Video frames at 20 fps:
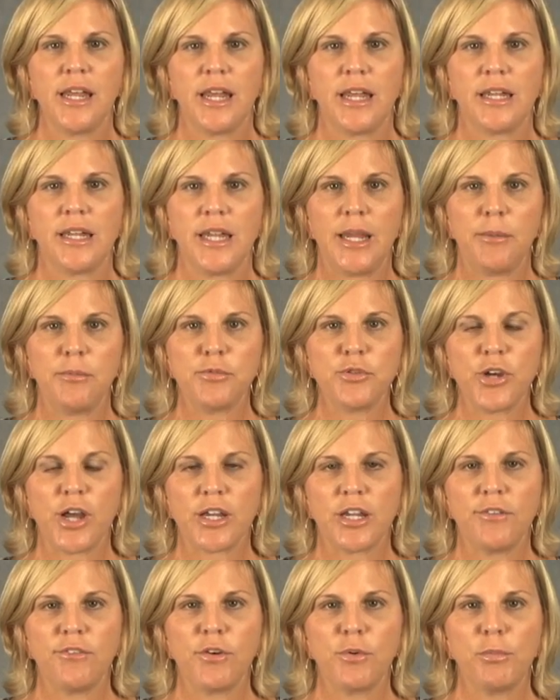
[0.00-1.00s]
and keep
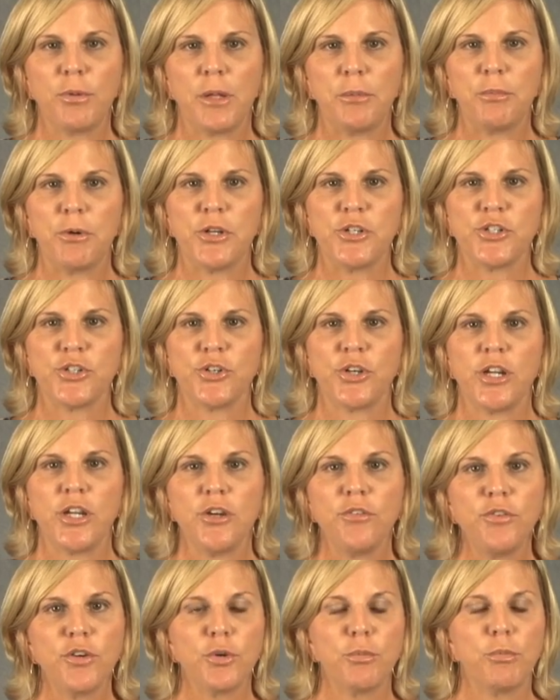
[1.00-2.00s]
track of your blood pressure
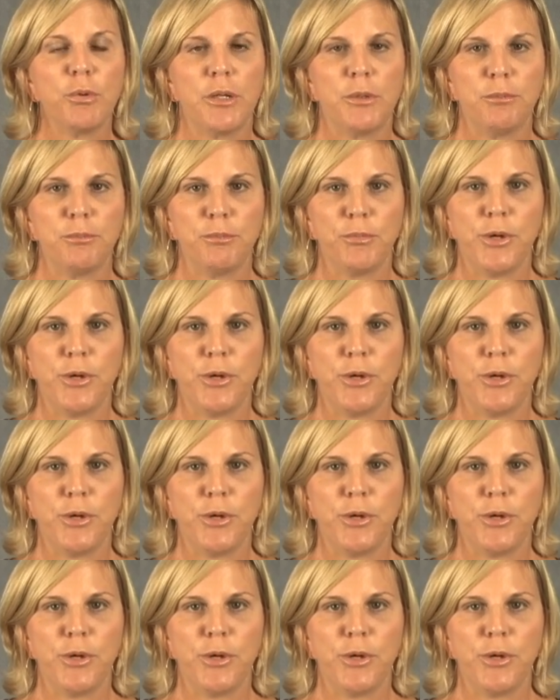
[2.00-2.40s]
if your blood